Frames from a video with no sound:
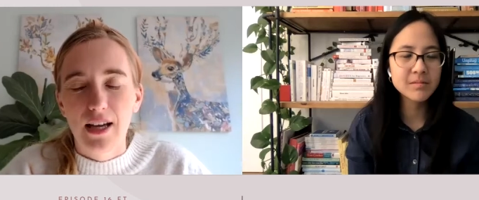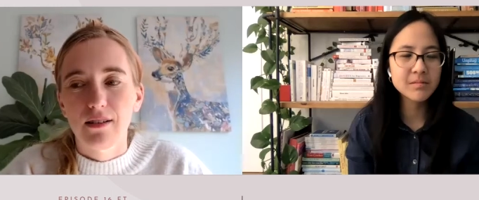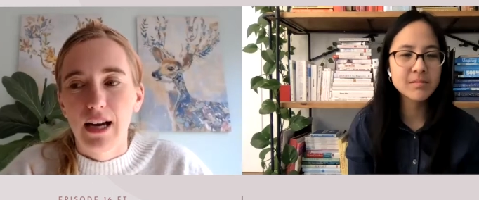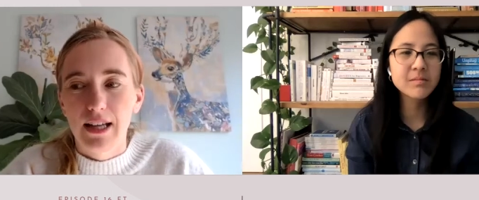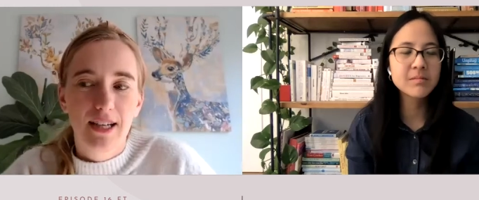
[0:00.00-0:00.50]
Speaker 1: And
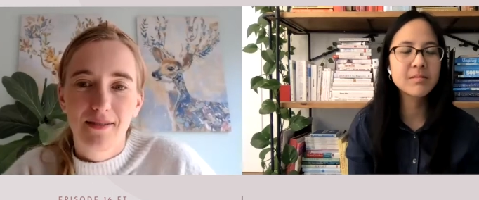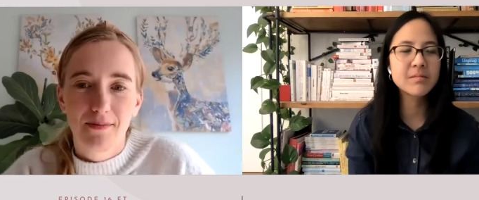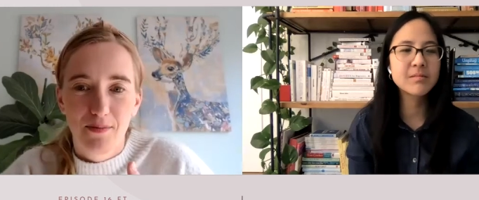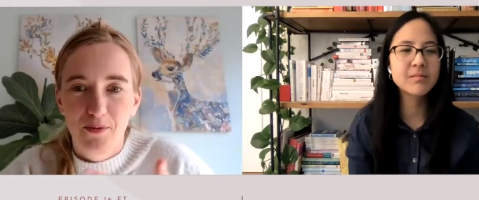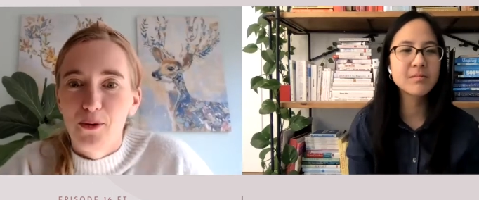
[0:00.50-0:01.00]
I think
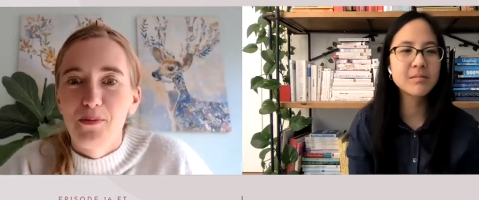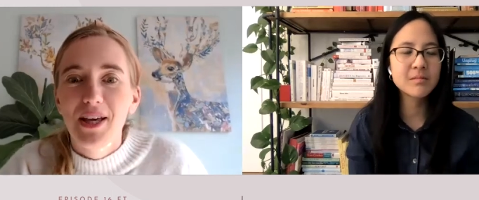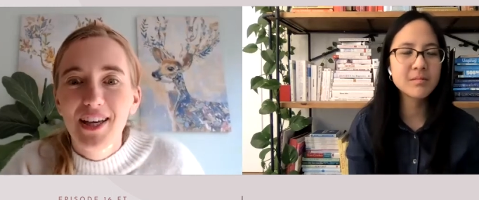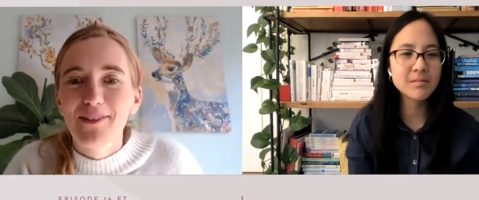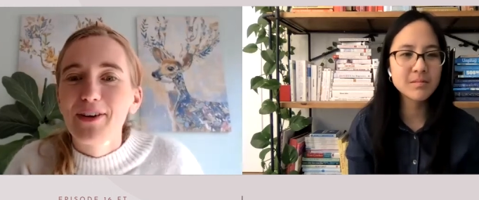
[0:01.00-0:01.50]
for me,
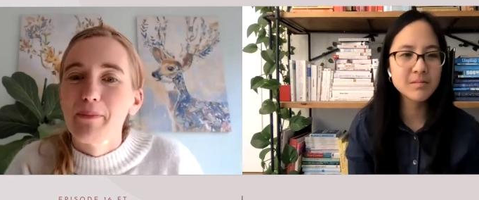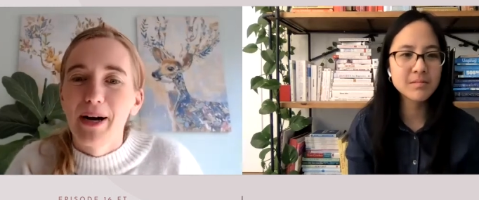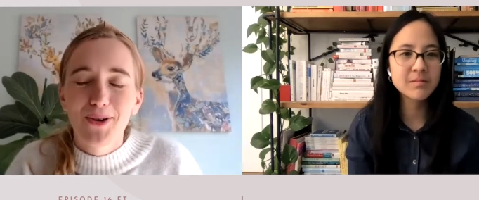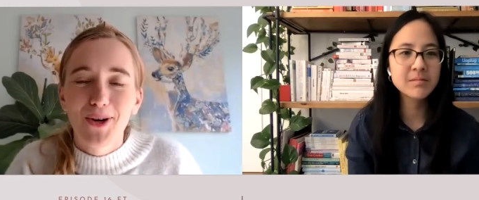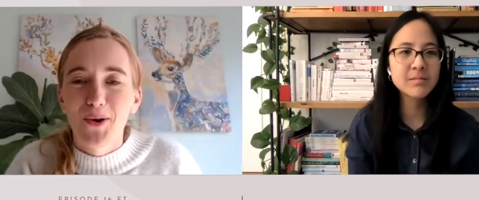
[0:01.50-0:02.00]
giving up
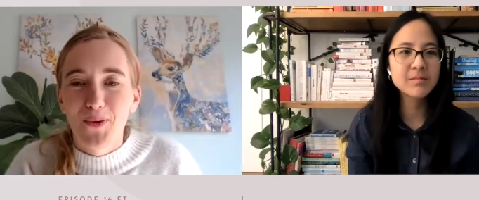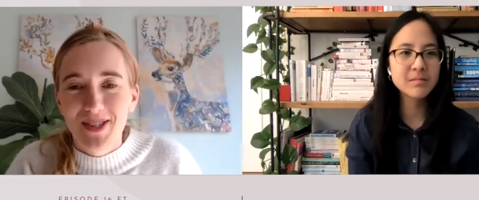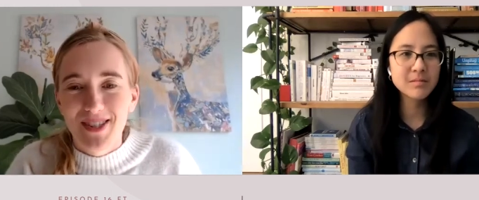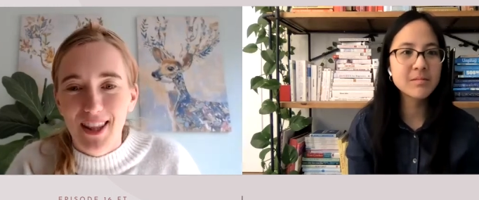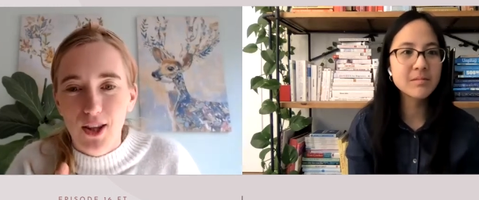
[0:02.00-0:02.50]
alcohol was
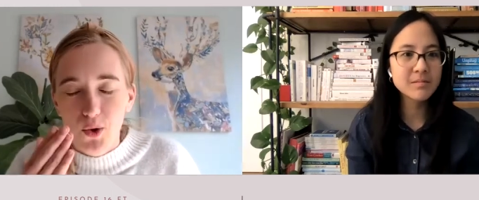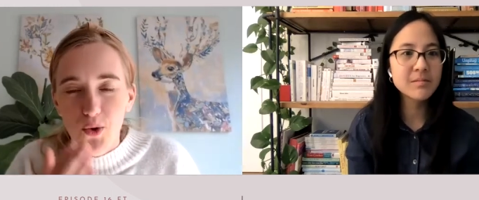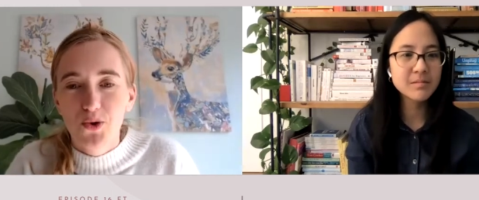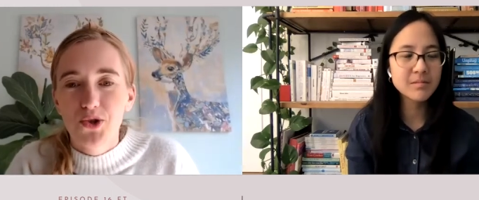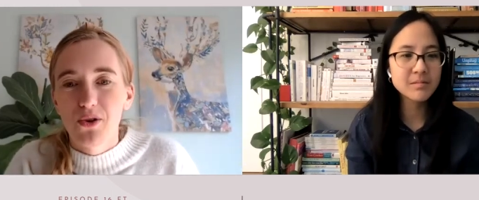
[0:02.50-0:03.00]
like the
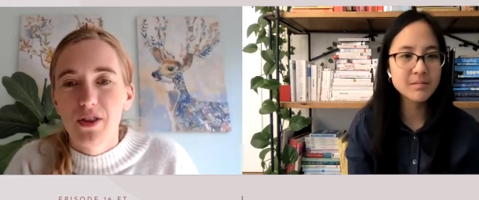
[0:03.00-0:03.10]
crucial